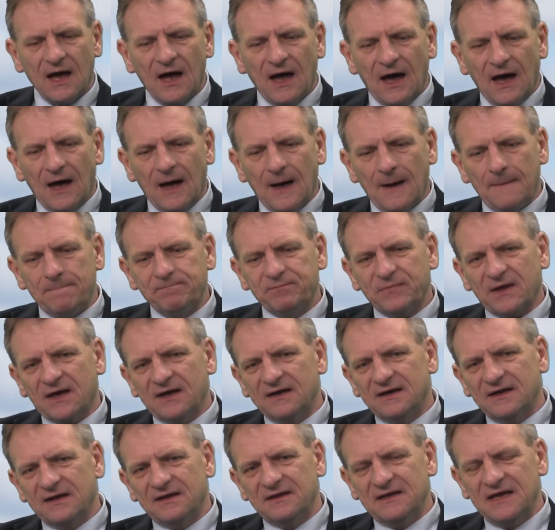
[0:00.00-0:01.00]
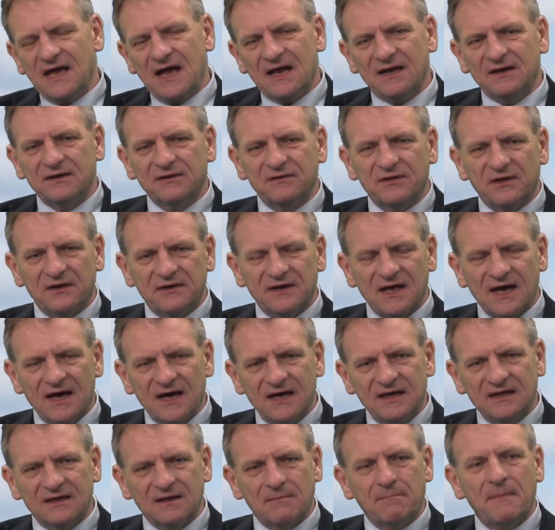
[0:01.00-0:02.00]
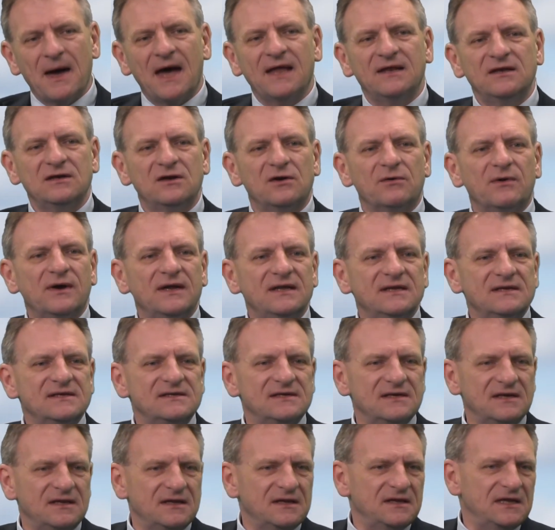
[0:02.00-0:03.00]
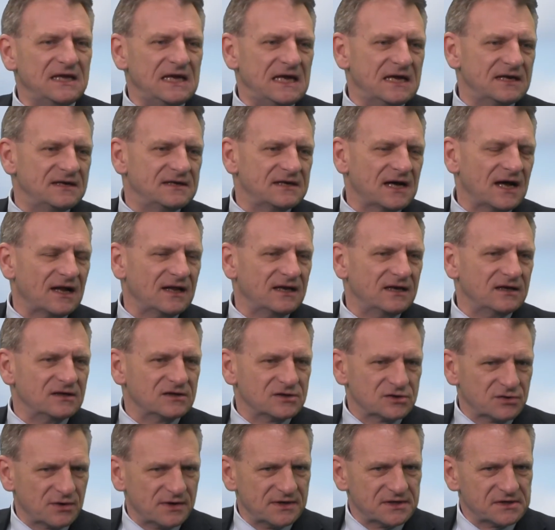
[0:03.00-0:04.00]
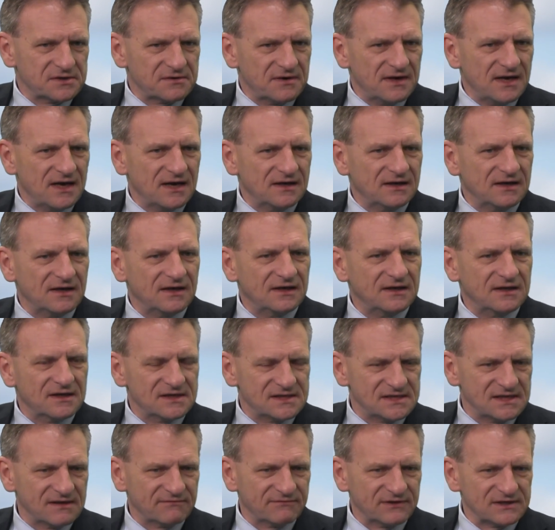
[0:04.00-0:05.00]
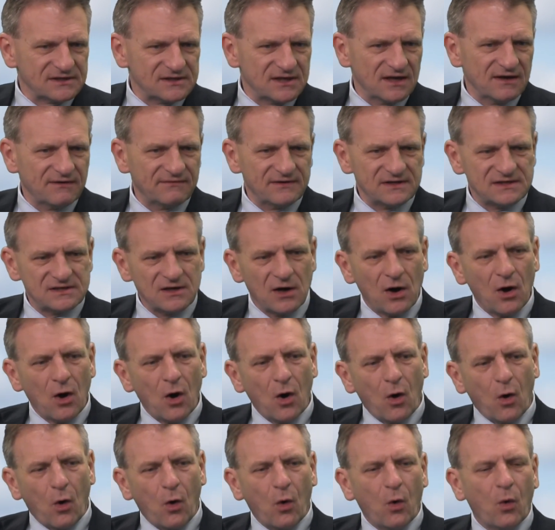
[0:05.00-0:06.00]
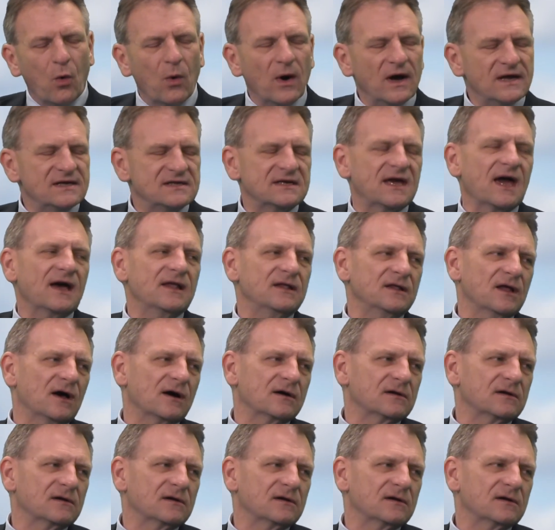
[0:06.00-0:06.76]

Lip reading: And at the end of the day, the mandarins in the Italian treasury and in the civil service always get